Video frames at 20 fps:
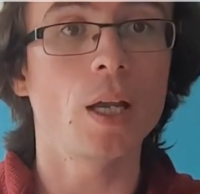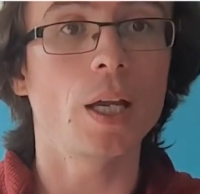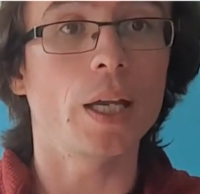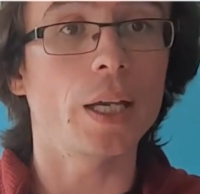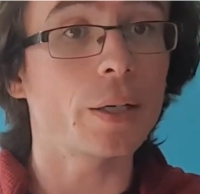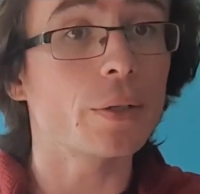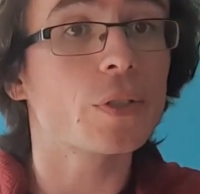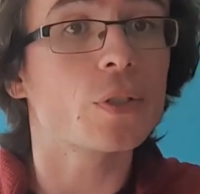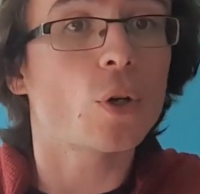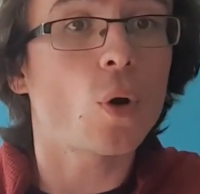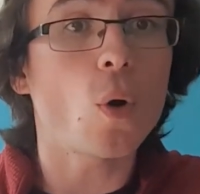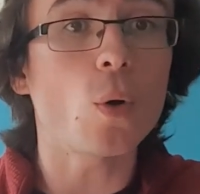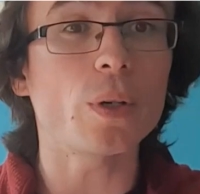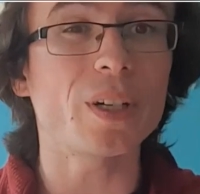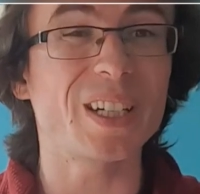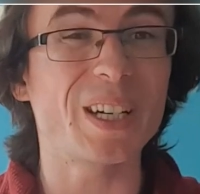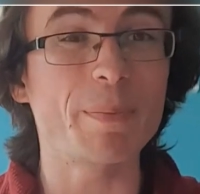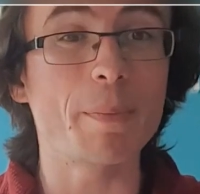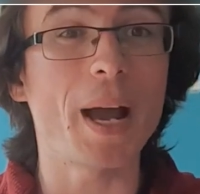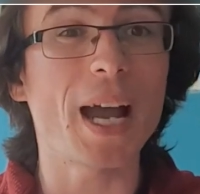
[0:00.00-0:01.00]
It was called
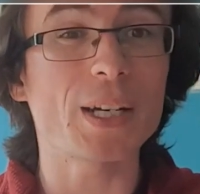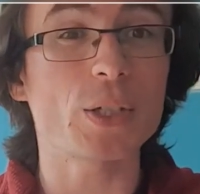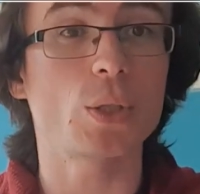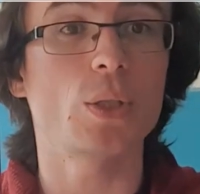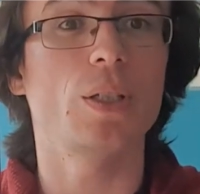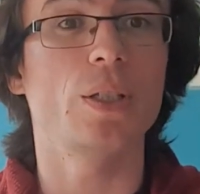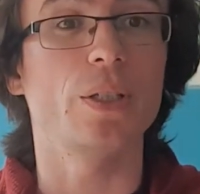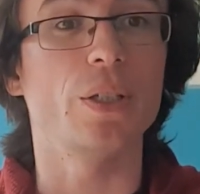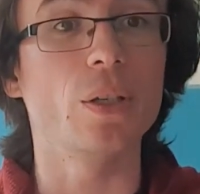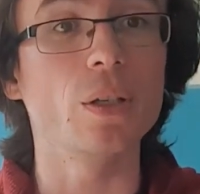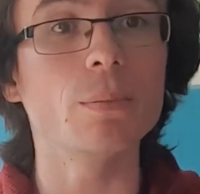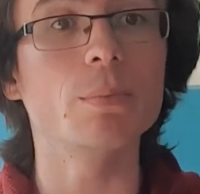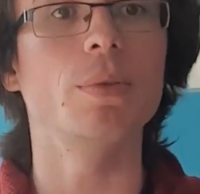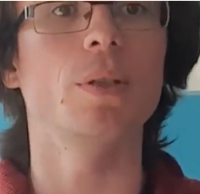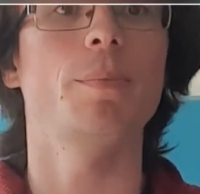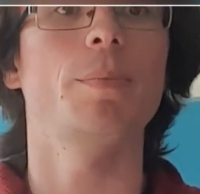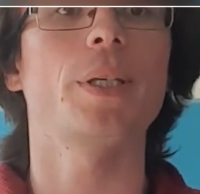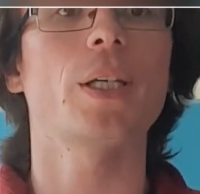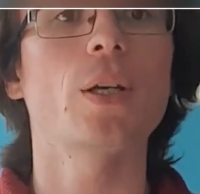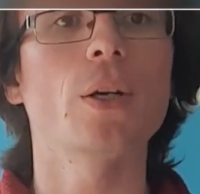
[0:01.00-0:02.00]
an imaginary number
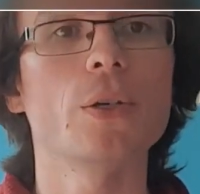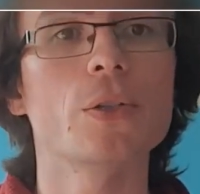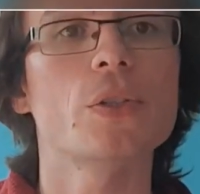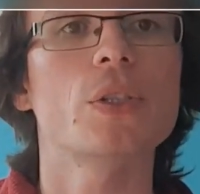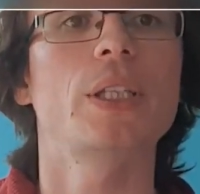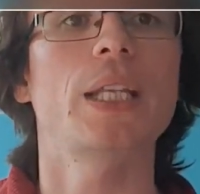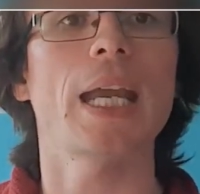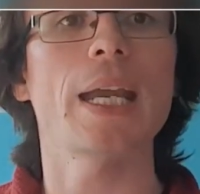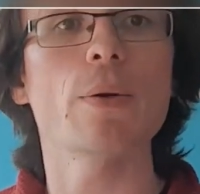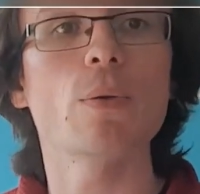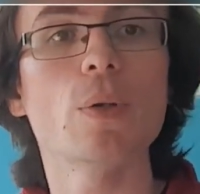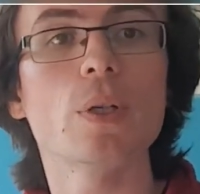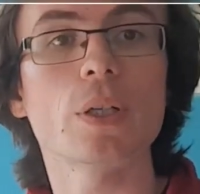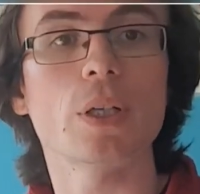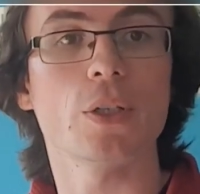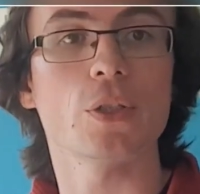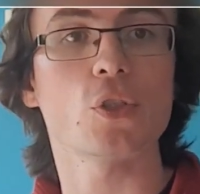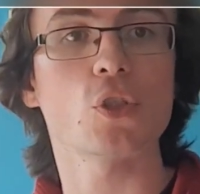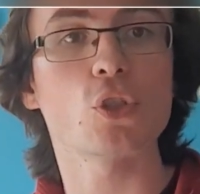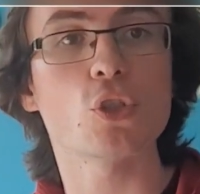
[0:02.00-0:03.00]
because they were
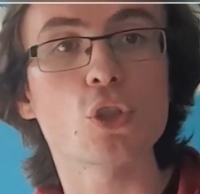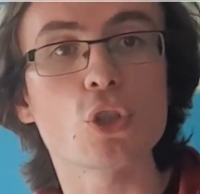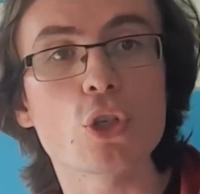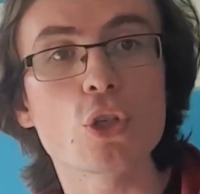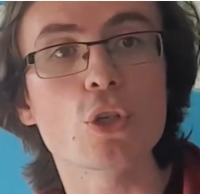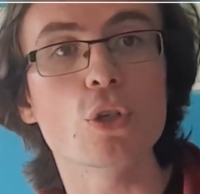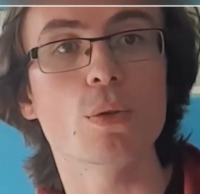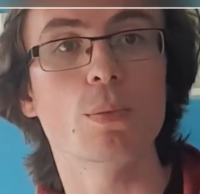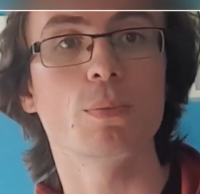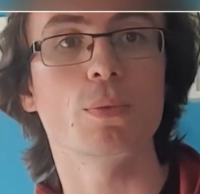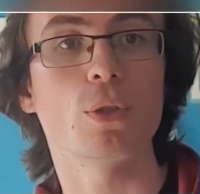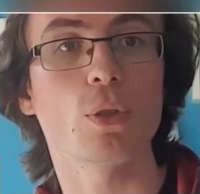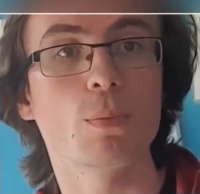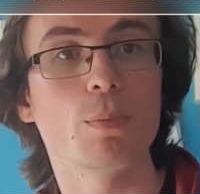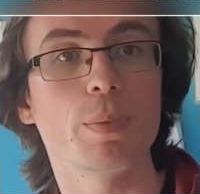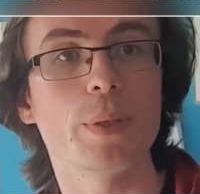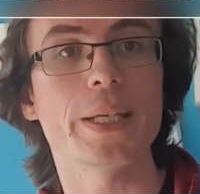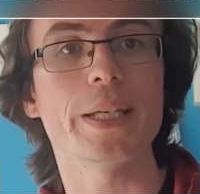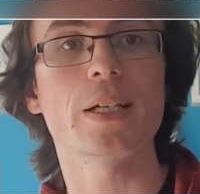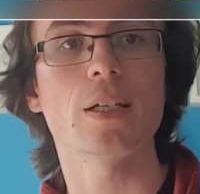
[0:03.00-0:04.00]
assumed to
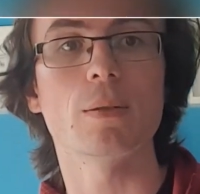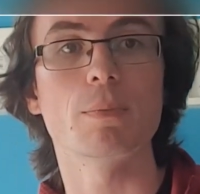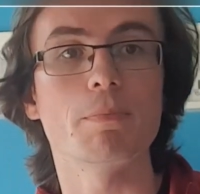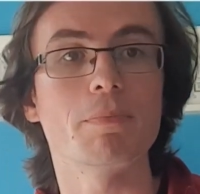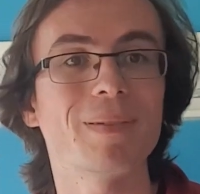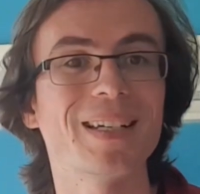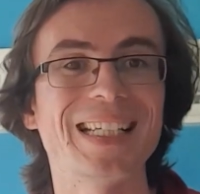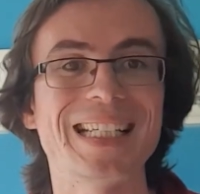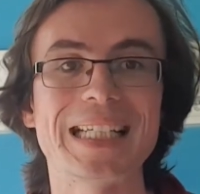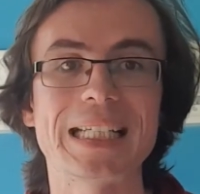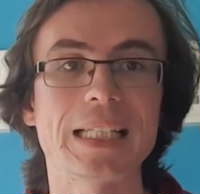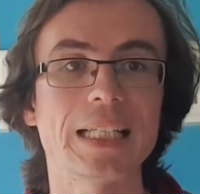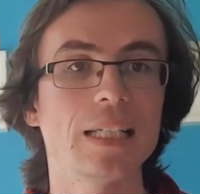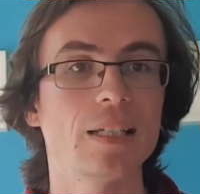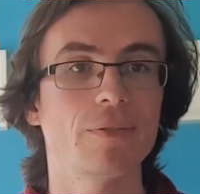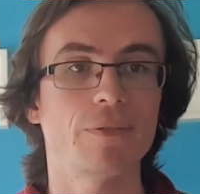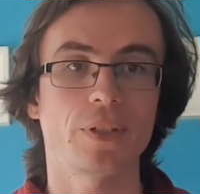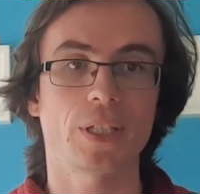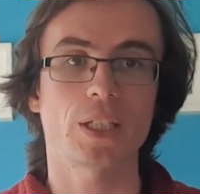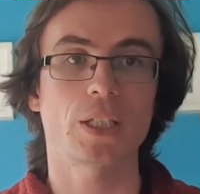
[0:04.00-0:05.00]
be completely
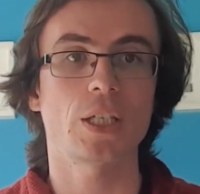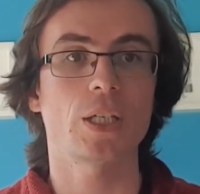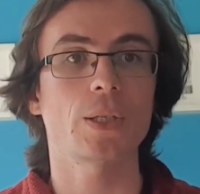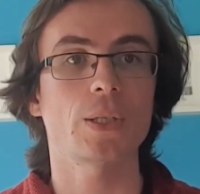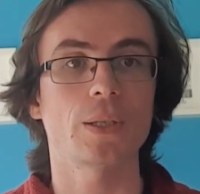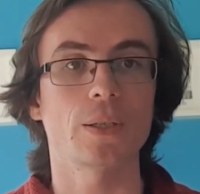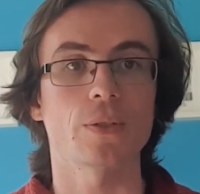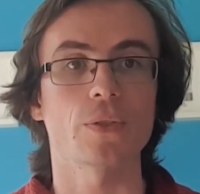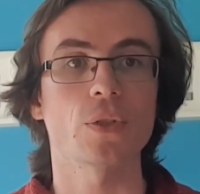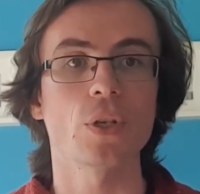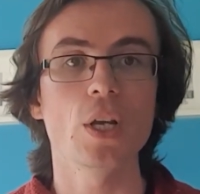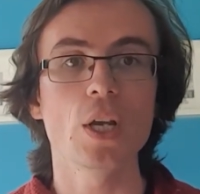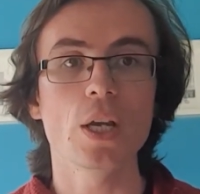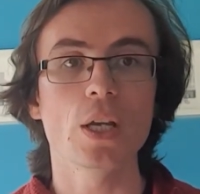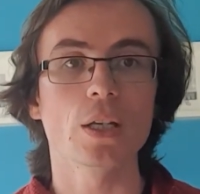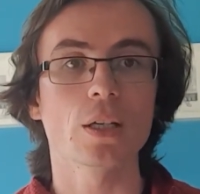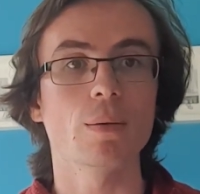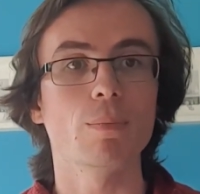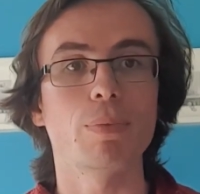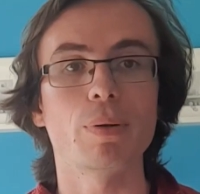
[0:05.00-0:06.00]
fictitious,
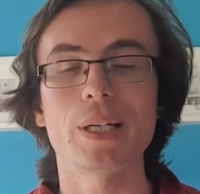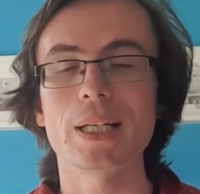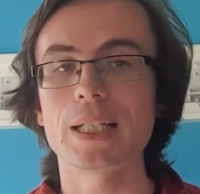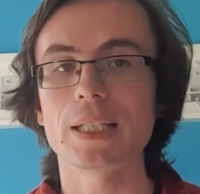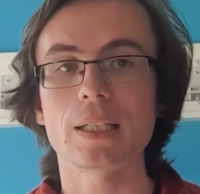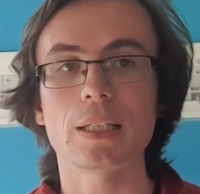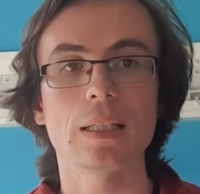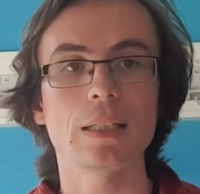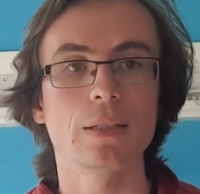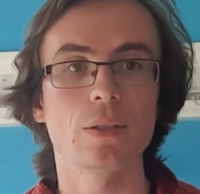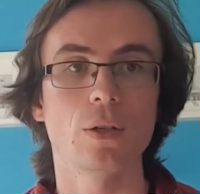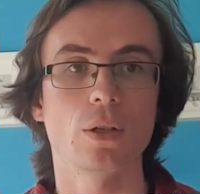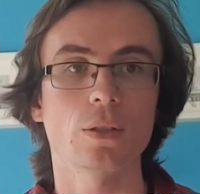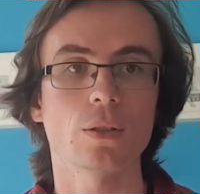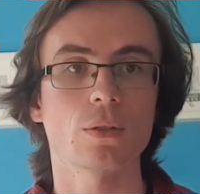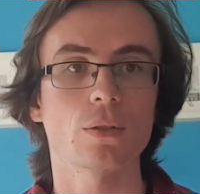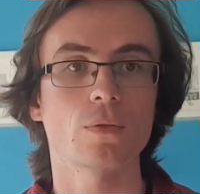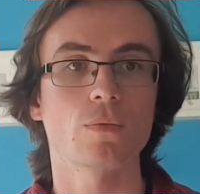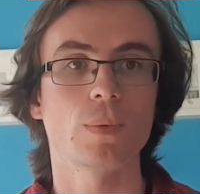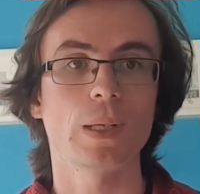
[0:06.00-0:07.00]
completely not
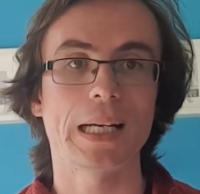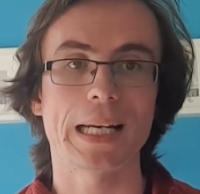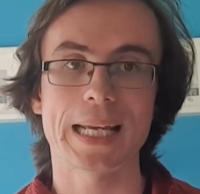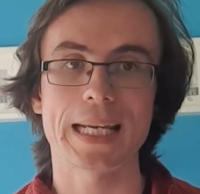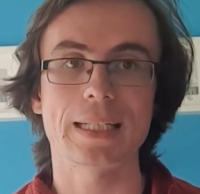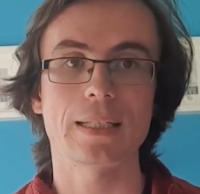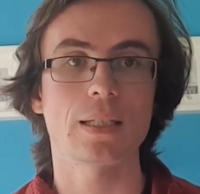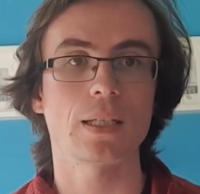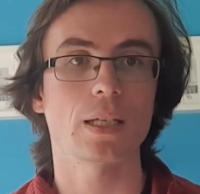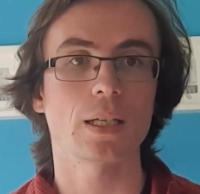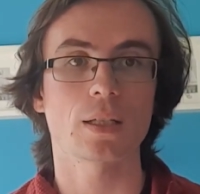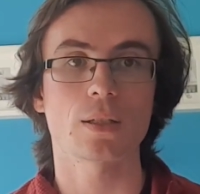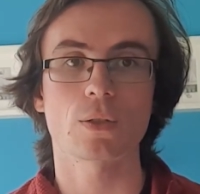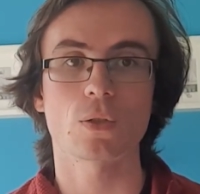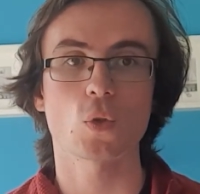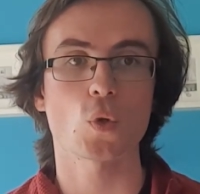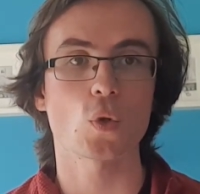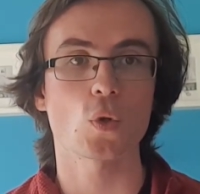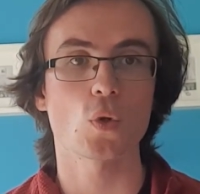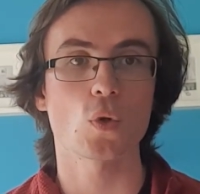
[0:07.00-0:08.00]
relating
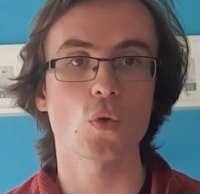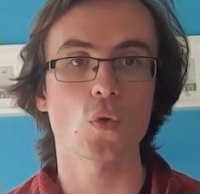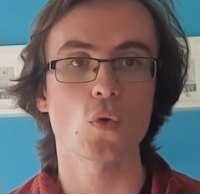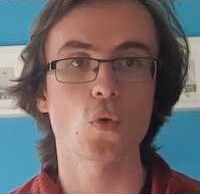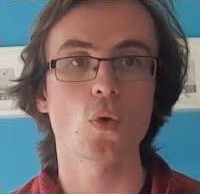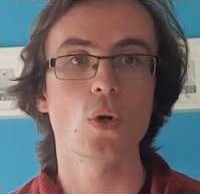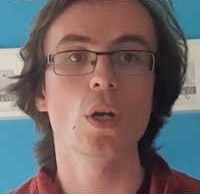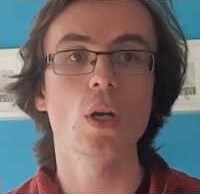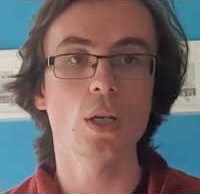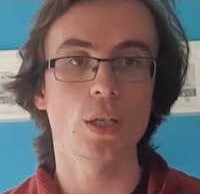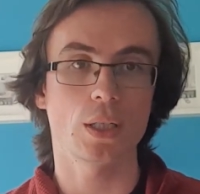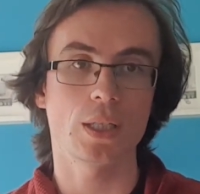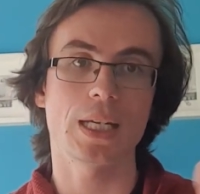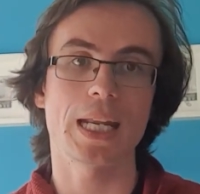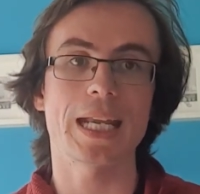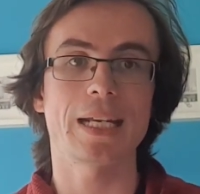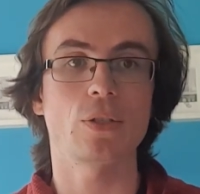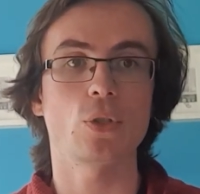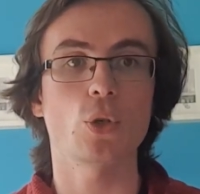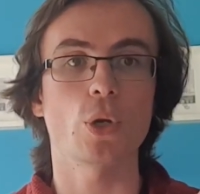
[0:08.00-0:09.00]
to
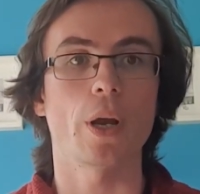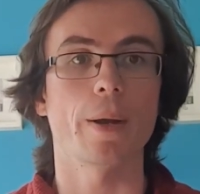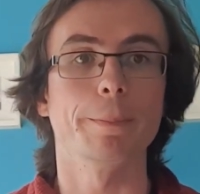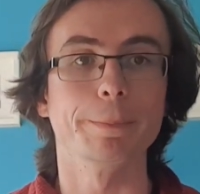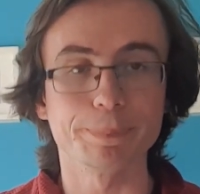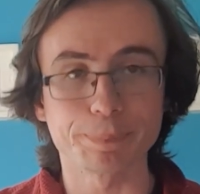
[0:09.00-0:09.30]
nature.